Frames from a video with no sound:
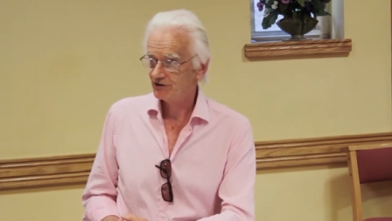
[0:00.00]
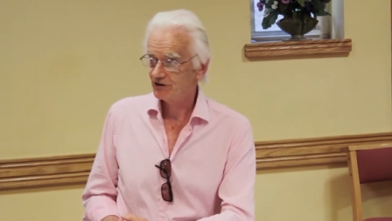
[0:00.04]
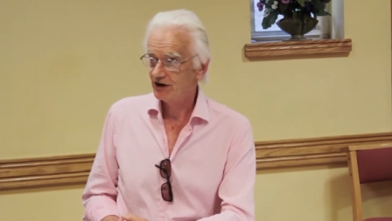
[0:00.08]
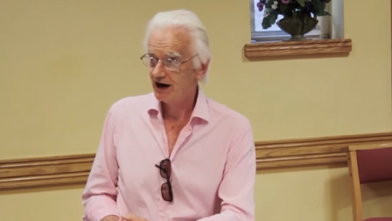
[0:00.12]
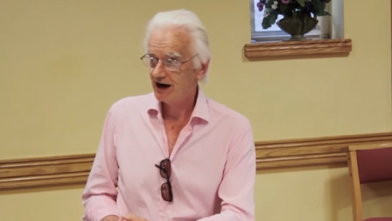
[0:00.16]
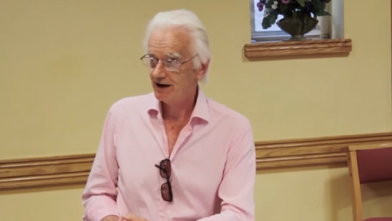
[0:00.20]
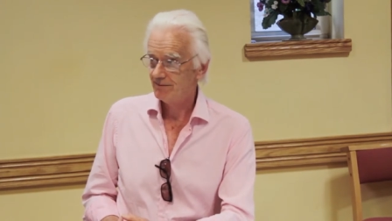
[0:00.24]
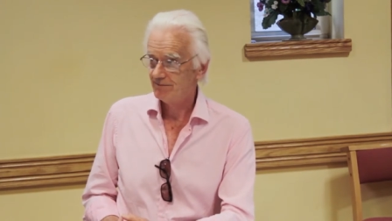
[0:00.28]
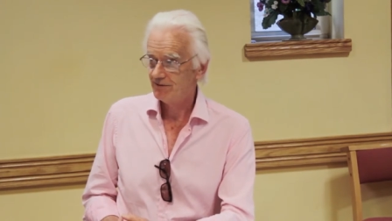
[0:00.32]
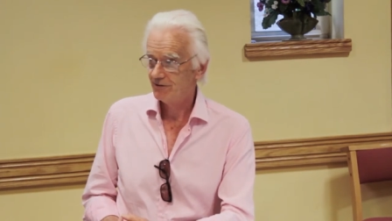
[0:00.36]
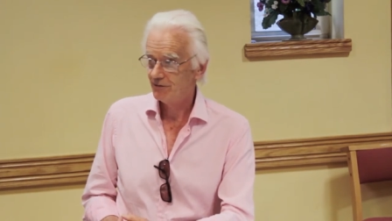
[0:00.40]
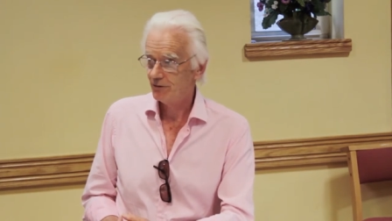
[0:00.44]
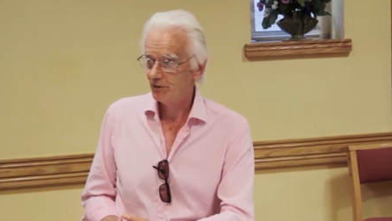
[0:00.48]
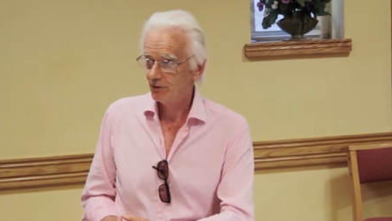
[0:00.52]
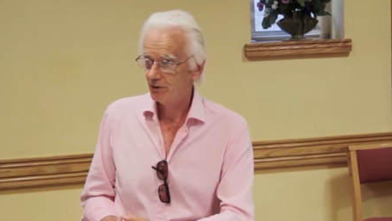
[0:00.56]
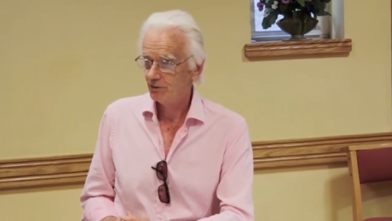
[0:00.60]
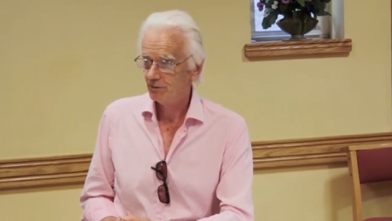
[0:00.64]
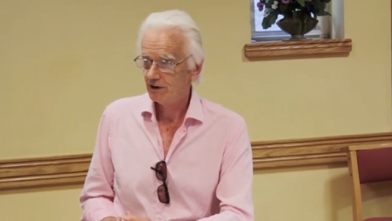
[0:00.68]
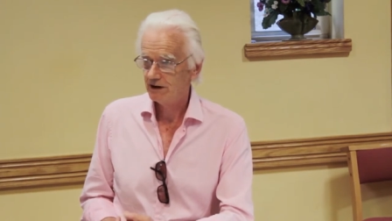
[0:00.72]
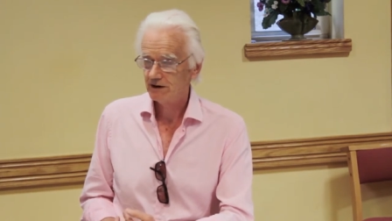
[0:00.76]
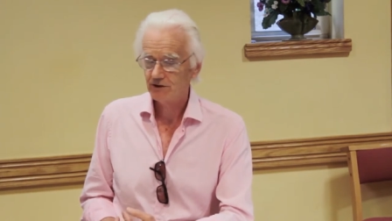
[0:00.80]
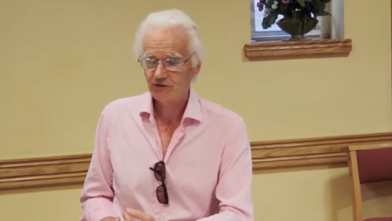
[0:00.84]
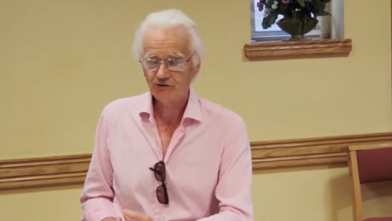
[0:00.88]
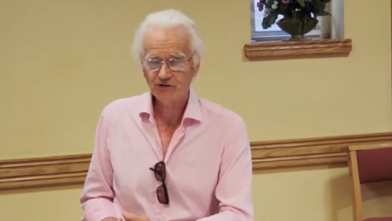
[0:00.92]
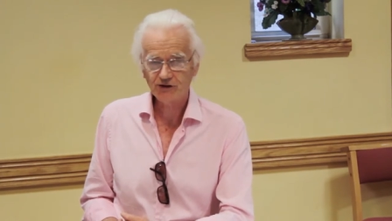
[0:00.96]
sound before,
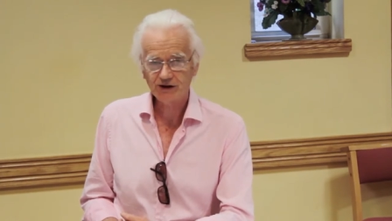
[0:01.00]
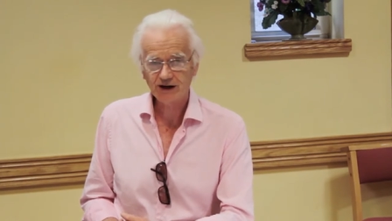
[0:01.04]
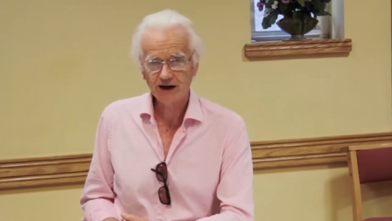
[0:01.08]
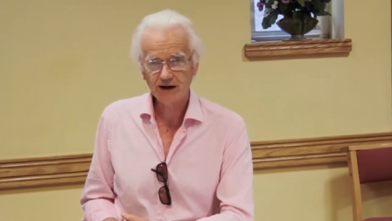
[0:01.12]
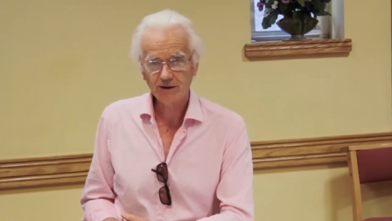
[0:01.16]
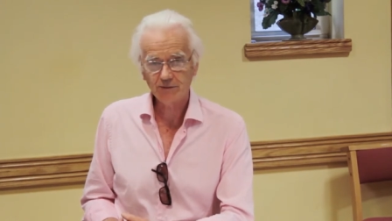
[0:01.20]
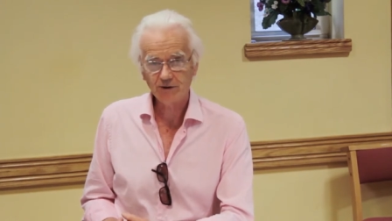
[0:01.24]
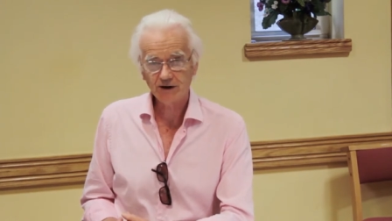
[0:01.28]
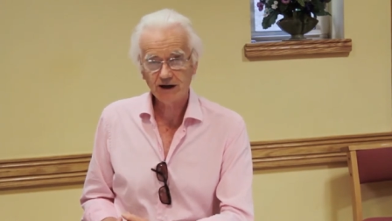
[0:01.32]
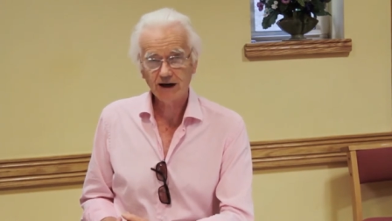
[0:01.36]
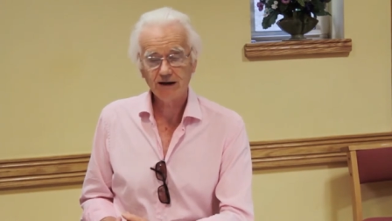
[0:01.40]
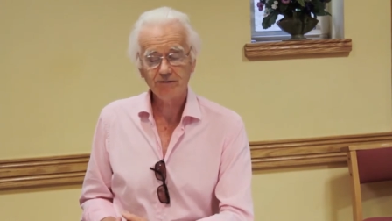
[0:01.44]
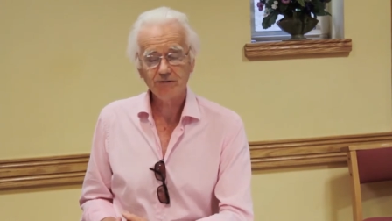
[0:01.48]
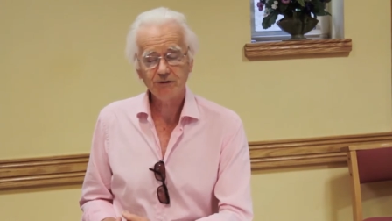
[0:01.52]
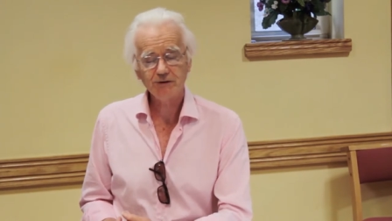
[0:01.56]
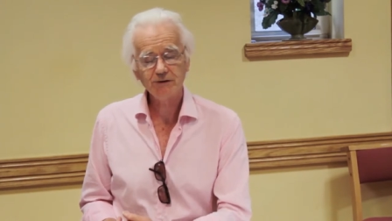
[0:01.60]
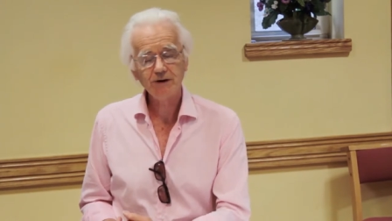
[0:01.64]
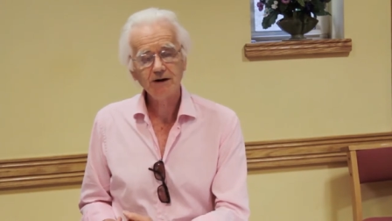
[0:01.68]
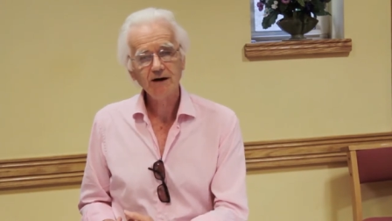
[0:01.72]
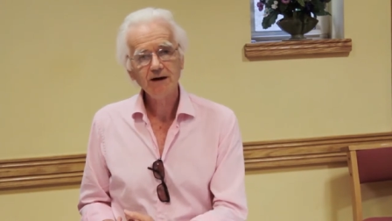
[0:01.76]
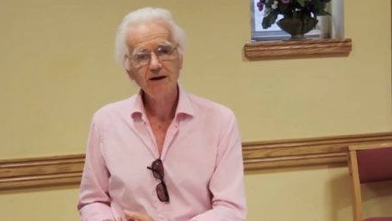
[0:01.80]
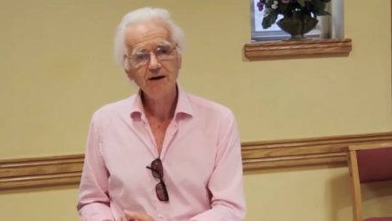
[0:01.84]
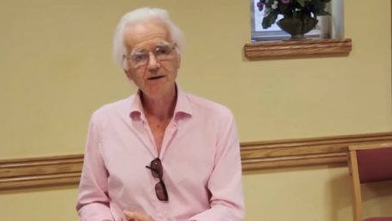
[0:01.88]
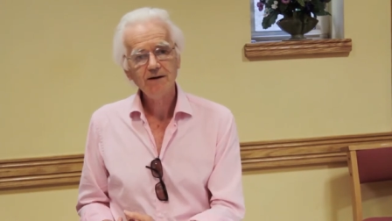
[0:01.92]
whales singing, what have you.